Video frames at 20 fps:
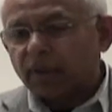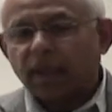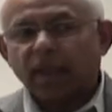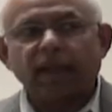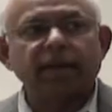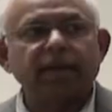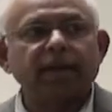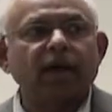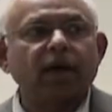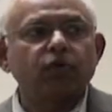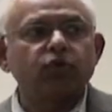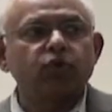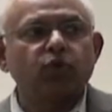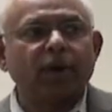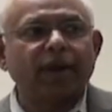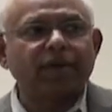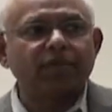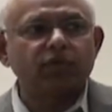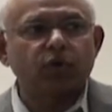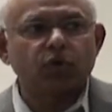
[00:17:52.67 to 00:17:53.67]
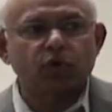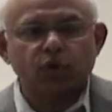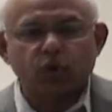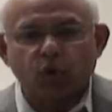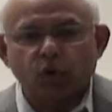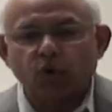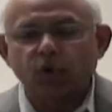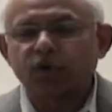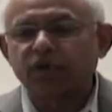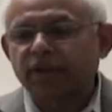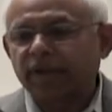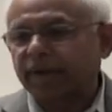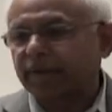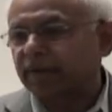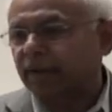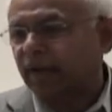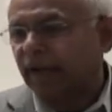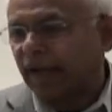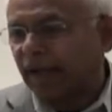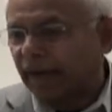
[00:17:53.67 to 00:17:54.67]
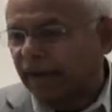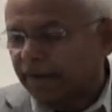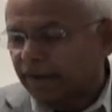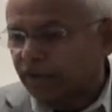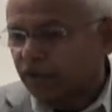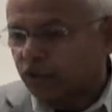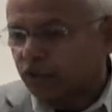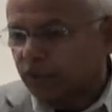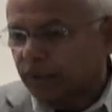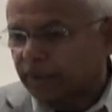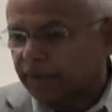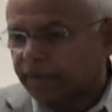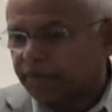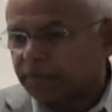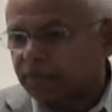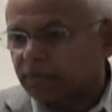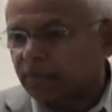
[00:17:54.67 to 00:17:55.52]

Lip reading: and now you have your own data added to it.